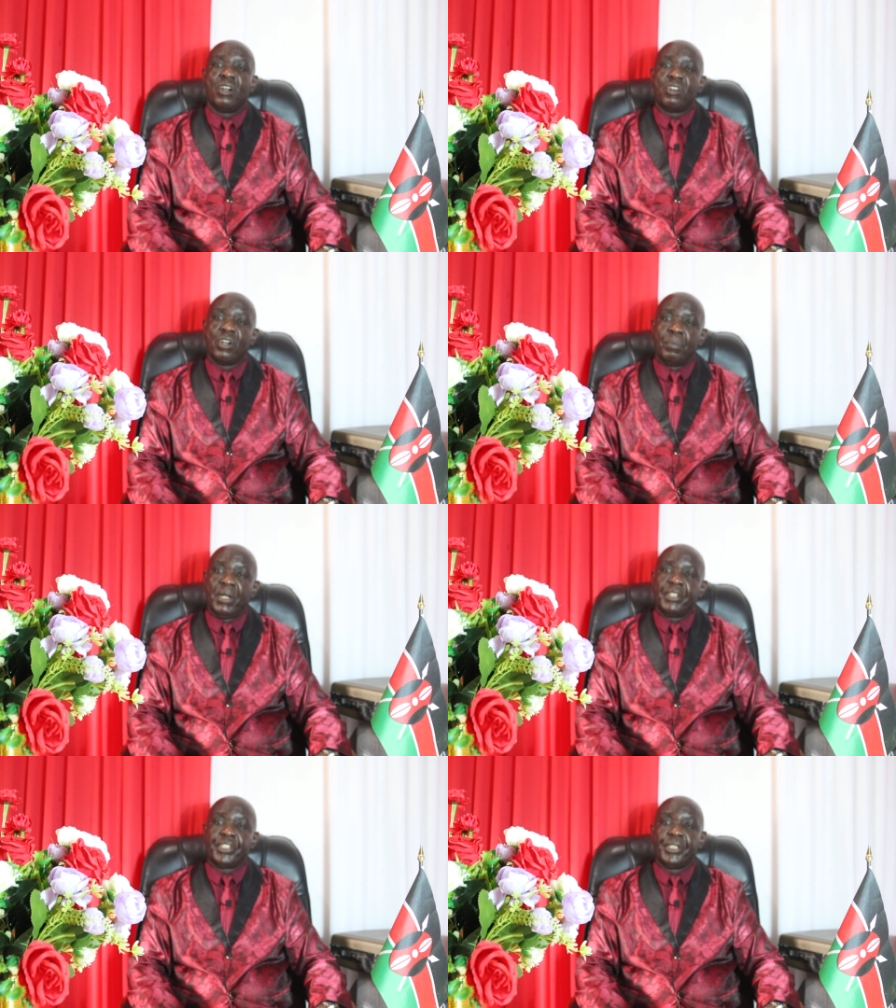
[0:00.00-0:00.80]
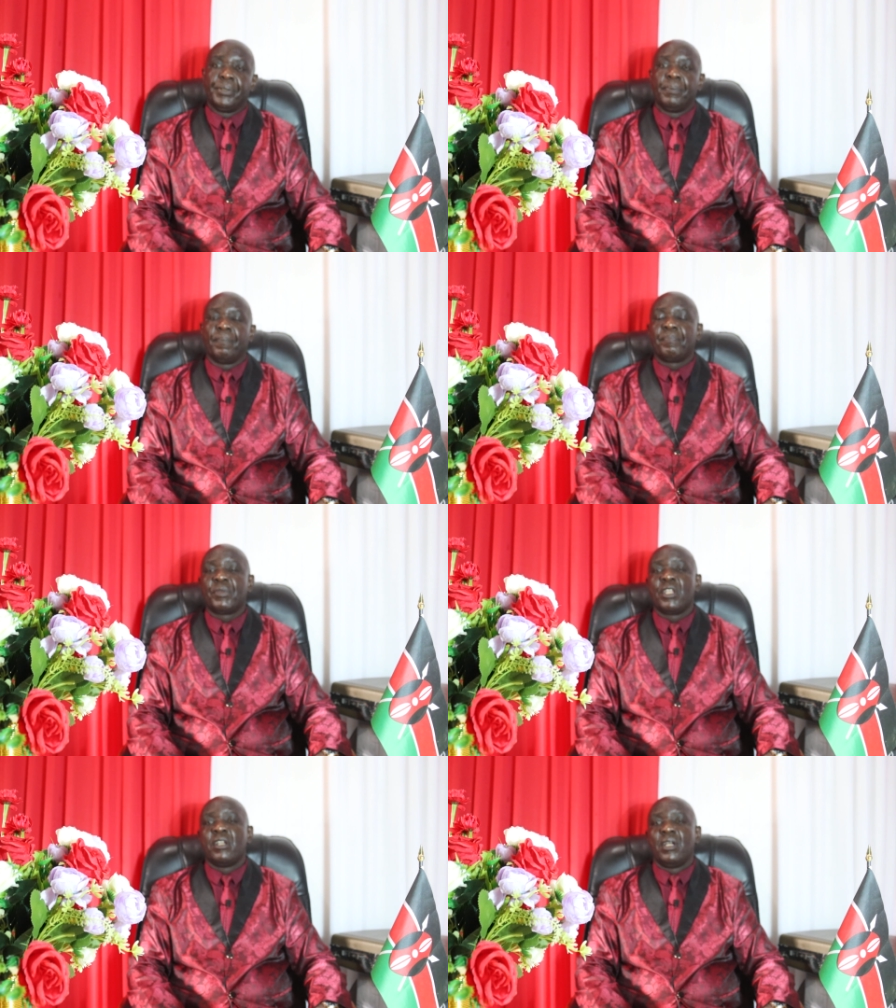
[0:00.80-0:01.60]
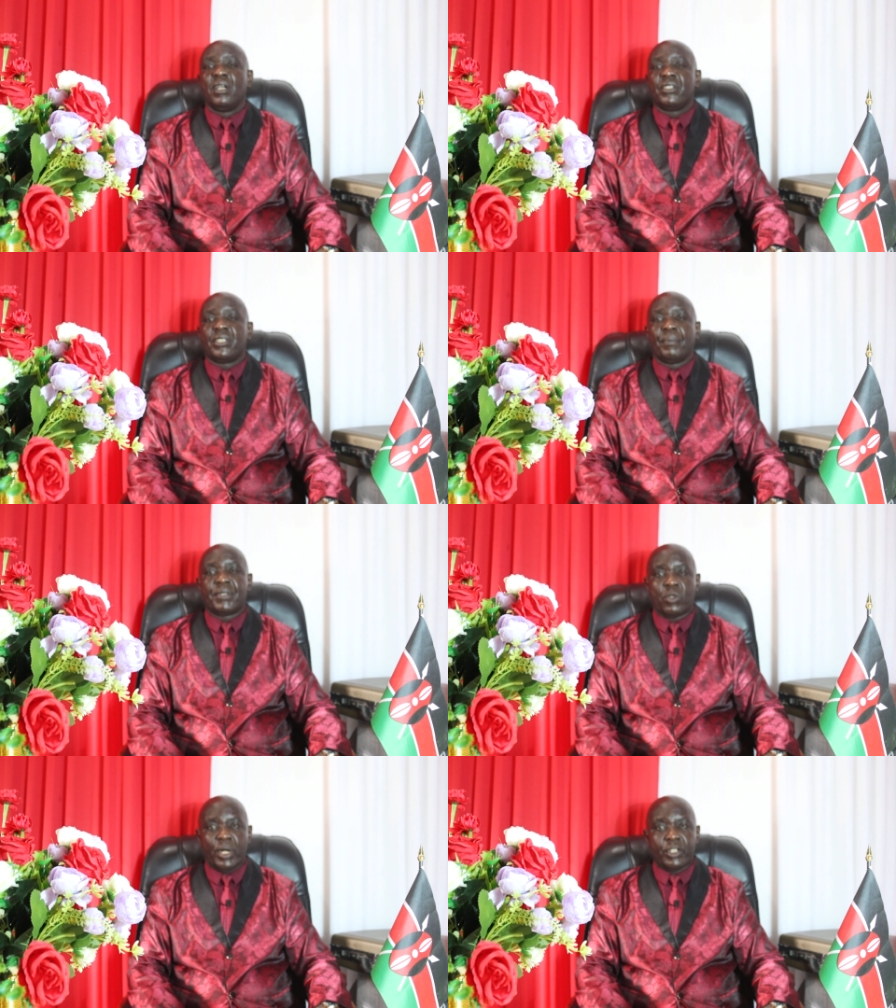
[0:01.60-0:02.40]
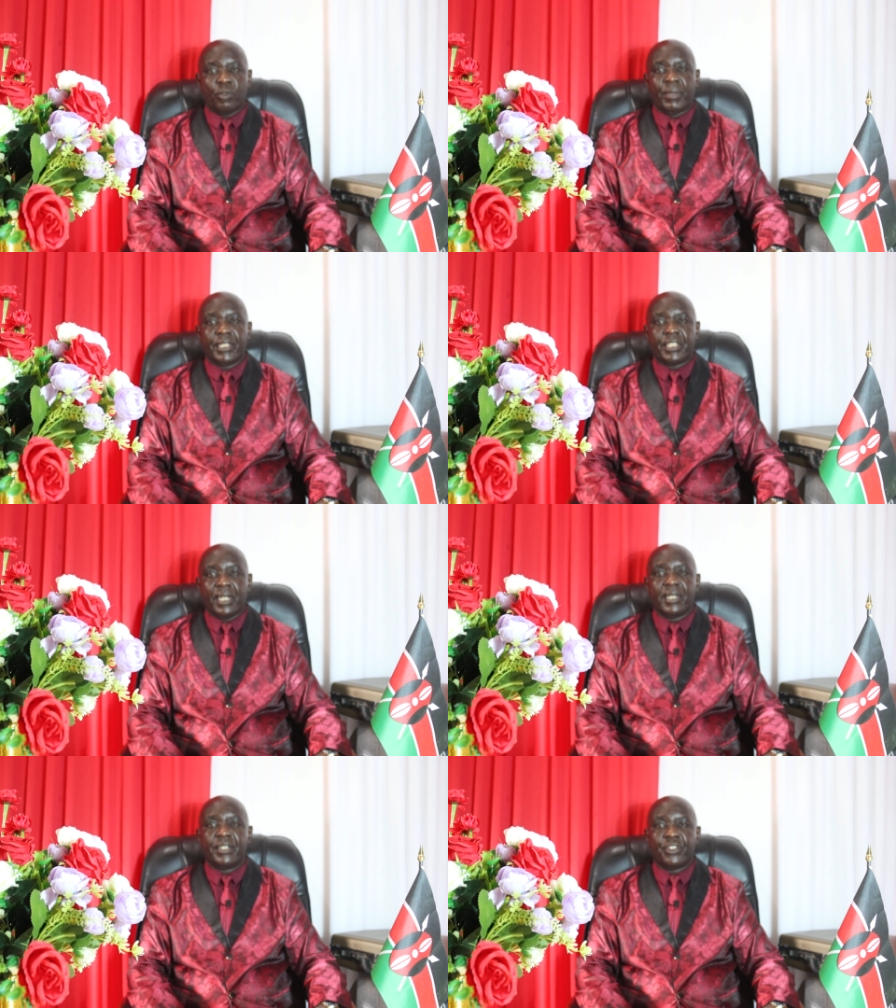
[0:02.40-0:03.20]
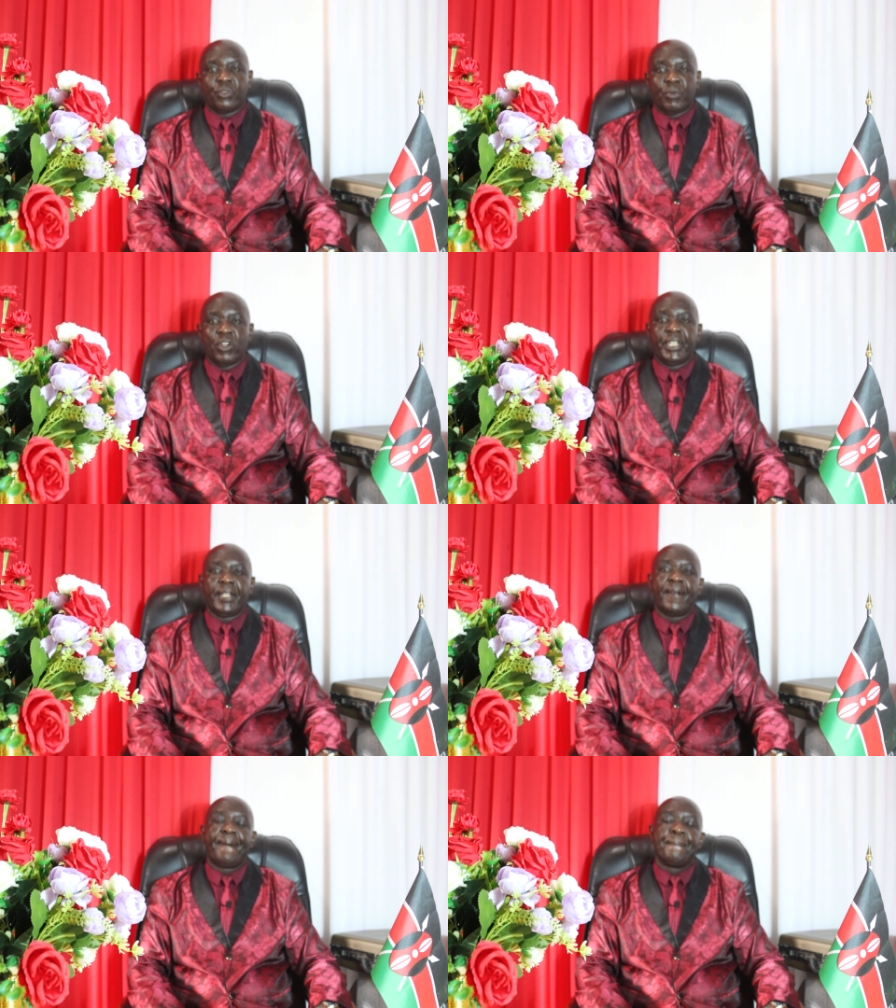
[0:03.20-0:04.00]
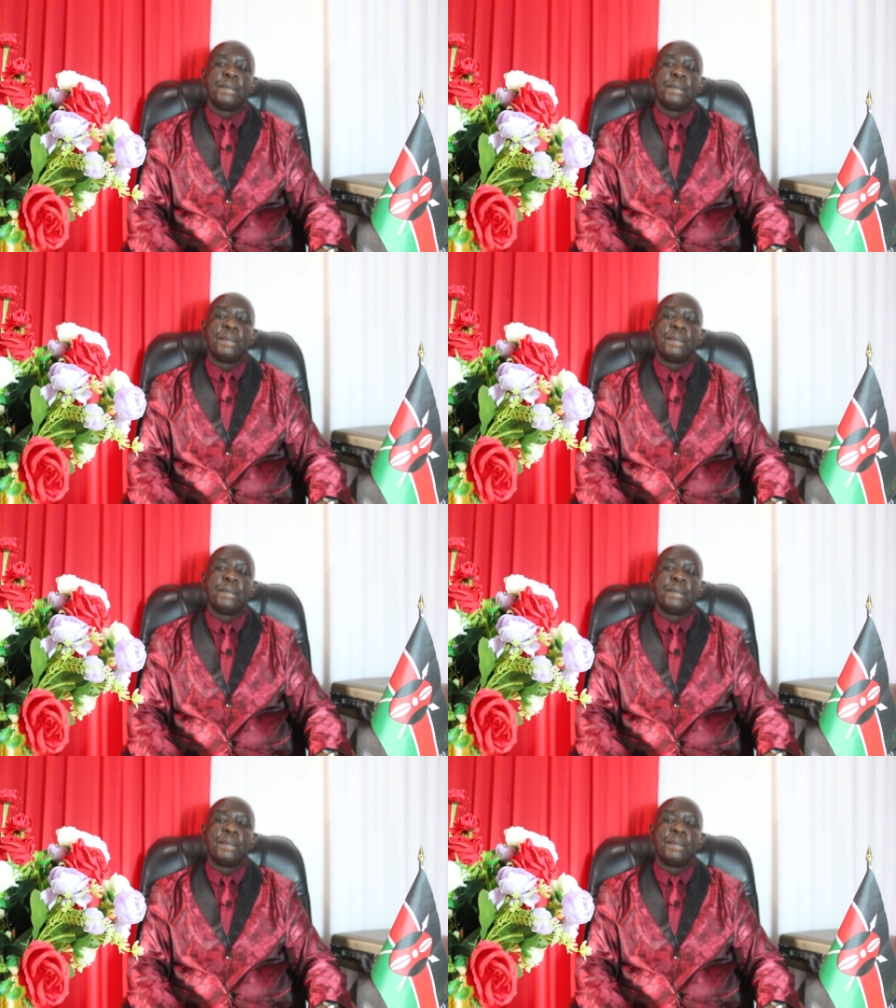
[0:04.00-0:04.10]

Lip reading: God bless you. Subscribe to my channel this morning.